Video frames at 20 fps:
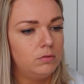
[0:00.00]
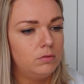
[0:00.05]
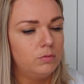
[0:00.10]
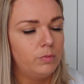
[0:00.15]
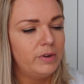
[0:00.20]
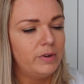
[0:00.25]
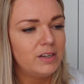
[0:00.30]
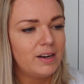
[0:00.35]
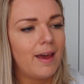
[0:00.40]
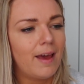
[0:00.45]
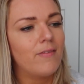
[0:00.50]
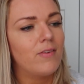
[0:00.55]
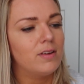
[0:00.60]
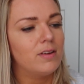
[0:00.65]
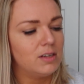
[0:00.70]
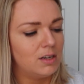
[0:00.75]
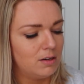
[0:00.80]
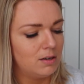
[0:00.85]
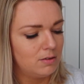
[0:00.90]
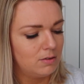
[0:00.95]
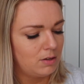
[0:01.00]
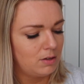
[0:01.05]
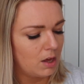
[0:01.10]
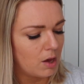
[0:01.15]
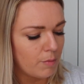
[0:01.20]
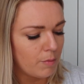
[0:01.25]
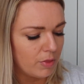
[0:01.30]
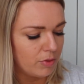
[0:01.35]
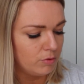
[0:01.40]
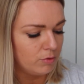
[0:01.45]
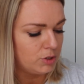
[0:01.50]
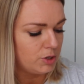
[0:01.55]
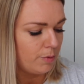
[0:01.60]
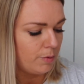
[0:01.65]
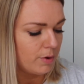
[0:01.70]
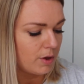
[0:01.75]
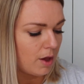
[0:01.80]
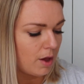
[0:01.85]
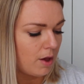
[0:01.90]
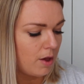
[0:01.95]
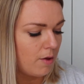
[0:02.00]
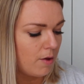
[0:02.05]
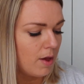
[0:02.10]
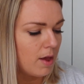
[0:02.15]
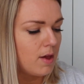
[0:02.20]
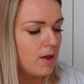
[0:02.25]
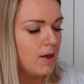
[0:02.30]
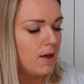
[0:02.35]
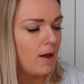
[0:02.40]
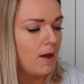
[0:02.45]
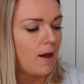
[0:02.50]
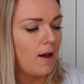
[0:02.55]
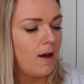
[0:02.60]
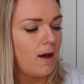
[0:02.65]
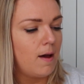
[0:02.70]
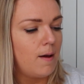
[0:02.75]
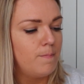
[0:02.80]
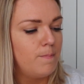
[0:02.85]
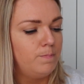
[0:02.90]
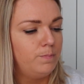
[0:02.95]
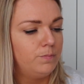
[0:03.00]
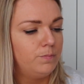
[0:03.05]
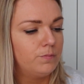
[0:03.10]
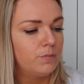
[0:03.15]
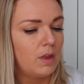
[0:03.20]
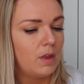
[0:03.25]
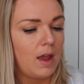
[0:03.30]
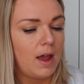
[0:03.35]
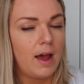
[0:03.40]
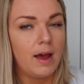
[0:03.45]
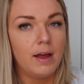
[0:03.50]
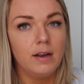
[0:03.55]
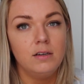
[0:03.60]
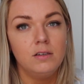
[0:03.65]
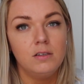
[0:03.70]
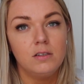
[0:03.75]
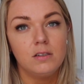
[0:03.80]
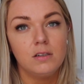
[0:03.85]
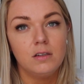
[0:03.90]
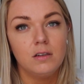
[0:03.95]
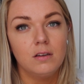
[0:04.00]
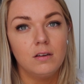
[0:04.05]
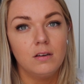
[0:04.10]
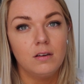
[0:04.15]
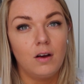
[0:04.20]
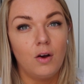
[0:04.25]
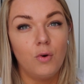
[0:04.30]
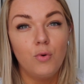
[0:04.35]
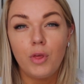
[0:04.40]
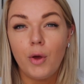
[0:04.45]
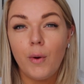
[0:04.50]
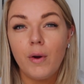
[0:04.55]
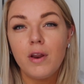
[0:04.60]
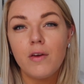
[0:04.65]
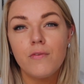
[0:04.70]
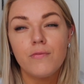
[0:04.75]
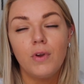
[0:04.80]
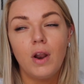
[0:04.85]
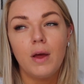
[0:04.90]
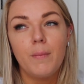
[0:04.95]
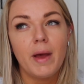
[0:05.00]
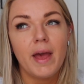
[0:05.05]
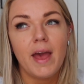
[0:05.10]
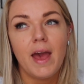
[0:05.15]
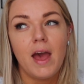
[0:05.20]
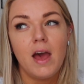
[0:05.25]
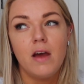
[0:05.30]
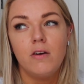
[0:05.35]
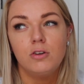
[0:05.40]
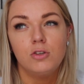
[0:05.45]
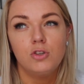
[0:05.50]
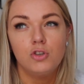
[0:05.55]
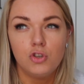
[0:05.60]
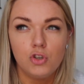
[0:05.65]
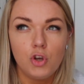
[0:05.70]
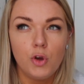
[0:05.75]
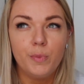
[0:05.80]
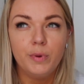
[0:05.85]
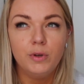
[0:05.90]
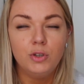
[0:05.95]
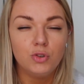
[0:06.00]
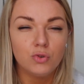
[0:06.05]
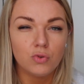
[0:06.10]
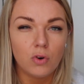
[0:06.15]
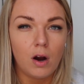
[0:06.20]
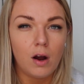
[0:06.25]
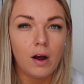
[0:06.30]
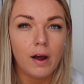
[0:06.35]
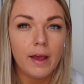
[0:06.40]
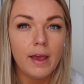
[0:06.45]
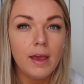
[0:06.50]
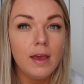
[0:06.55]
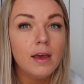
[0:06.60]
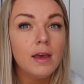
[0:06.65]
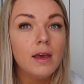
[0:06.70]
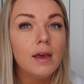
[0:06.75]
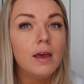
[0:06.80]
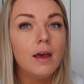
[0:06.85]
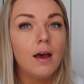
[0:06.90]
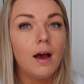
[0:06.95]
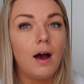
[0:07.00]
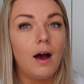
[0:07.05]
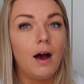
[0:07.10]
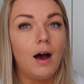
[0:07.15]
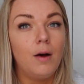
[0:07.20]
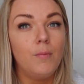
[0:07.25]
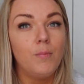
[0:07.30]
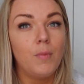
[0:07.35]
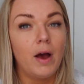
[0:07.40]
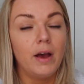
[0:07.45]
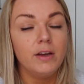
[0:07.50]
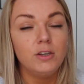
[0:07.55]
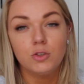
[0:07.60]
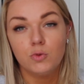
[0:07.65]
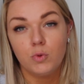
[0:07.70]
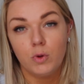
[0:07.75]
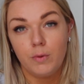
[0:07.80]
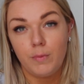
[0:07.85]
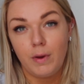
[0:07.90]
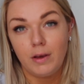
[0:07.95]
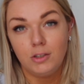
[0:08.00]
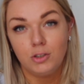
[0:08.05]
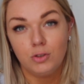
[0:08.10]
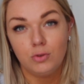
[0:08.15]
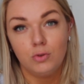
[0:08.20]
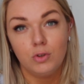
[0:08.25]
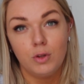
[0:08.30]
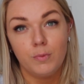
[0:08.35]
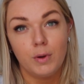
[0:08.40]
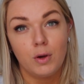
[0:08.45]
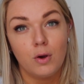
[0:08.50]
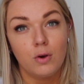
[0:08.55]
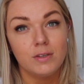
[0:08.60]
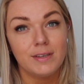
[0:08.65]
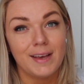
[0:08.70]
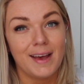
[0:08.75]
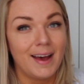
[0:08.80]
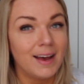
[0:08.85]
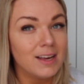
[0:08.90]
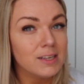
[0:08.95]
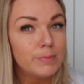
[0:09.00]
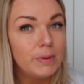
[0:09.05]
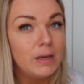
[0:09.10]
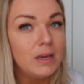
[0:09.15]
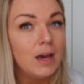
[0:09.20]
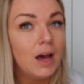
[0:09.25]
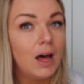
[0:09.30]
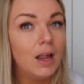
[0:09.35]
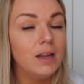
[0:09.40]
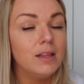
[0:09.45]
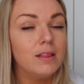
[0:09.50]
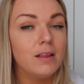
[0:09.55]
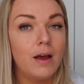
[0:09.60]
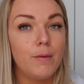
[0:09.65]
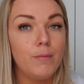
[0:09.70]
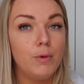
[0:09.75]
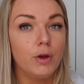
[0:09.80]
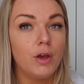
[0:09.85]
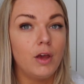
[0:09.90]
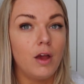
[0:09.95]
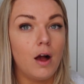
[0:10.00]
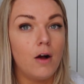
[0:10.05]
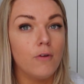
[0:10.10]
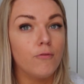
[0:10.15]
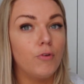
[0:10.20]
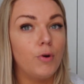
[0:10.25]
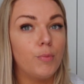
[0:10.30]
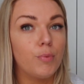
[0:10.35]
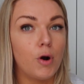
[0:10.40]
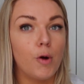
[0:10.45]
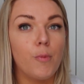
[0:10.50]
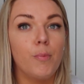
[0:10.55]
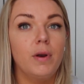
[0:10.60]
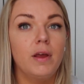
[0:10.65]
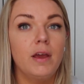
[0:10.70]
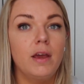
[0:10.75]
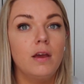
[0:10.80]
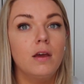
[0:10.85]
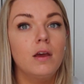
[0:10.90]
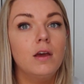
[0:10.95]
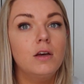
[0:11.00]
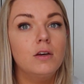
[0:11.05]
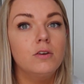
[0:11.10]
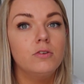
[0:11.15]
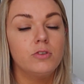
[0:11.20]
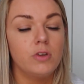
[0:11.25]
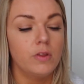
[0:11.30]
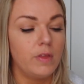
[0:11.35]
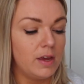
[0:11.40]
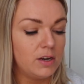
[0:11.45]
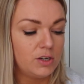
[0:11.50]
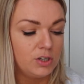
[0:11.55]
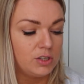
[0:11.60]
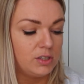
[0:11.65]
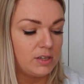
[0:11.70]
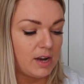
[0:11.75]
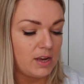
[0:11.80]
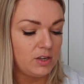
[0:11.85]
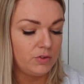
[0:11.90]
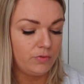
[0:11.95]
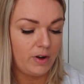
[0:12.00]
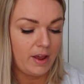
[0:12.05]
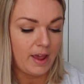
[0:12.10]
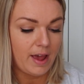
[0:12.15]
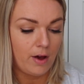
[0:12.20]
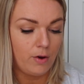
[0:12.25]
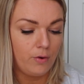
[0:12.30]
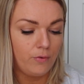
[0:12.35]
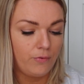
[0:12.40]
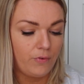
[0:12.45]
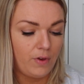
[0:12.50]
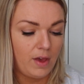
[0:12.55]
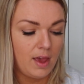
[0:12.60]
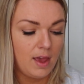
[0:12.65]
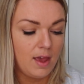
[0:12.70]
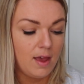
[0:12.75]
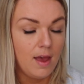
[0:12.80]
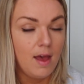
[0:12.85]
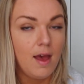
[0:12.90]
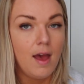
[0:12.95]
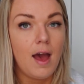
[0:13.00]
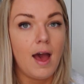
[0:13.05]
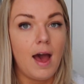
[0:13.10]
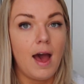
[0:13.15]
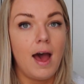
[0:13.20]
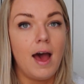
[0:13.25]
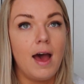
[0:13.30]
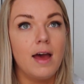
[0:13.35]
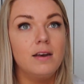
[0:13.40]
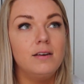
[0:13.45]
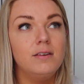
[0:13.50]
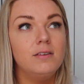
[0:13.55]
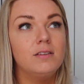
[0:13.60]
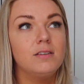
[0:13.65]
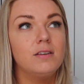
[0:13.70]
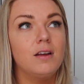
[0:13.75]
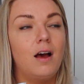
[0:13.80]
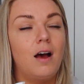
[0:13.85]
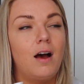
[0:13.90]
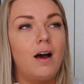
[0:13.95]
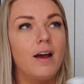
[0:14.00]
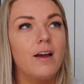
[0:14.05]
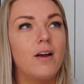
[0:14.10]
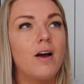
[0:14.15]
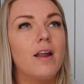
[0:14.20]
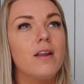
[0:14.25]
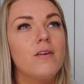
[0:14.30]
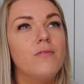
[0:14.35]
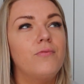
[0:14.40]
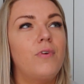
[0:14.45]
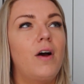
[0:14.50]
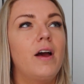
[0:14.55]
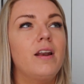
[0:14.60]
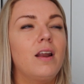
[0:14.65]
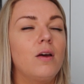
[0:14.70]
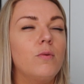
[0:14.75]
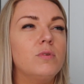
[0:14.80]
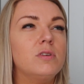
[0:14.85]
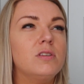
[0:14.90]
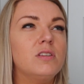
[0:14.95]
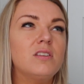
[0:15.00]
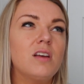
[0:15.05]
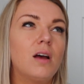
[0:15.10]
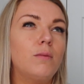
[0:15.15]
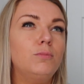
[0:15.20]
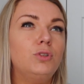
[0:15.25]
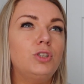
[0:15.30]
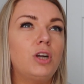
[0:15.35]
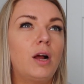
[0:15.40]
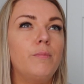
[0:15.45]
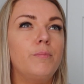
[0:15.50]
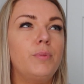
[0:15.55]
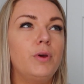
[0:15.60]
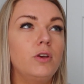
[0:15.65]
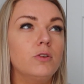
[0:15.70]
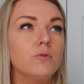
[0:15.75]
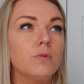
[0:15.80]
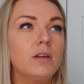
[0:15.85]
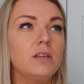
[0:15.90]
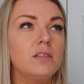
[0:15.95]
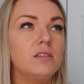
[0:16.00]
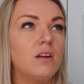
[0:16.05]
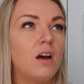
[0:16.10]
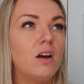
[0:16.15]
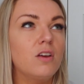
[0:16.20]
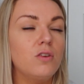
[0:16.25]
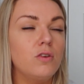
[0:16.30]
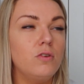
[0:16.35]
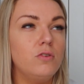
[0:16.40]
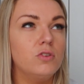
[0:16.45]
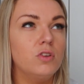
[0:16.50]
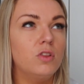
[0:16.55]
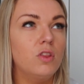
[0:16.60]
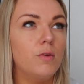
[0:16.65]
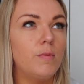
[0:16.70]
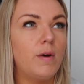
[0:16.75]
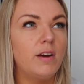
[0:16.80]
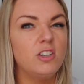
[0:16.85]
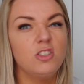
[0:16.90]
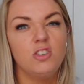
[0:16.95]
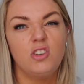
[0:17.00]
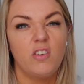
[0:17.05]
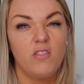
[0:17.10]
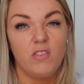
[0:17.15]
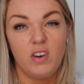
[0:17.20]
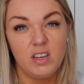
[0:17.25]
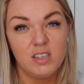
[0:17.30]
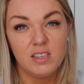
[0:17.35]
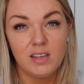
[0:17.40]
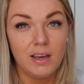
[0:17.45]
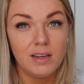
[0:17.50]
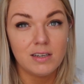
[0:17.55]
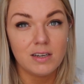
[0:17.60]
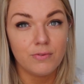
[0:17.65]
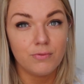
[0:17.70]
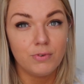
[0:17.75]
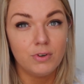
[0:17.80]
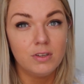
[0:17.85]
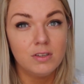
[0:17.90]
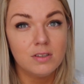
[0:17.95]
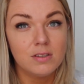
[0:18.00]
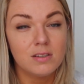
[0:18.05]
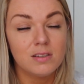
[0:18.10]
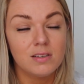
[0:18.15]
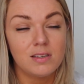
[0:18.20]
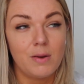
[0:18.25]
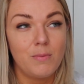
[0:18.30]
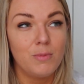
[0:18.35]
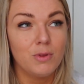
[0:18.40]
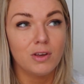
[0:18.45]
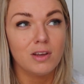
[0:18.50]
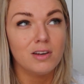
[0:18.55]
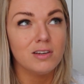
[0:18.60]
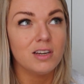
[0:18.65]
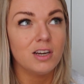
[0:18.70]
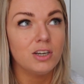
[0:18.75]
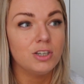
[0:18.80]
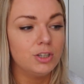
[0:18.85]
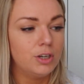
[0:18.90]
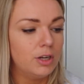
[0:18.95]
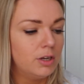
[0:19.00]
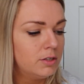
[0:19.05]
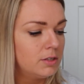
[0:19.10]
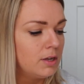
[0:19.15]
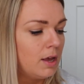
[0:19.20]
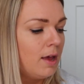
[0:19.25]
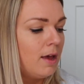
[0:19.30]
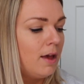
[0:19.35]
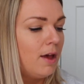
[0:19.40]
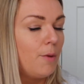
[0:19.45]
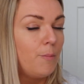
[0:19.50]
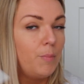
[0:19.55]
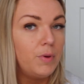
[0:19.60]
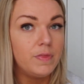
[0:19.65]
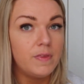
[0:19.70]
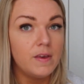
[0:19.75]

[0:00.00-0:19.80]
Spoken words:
when did I have that done? Like a month or two ago. And although I don't feel like my hair is super dry, I just want to make sure that because it has been coloured that I'm looking after it properly so that it just stays really healthy. And I kind of find like with some shampoos when I start using them I just don't really see a difference, same with the conditioners. But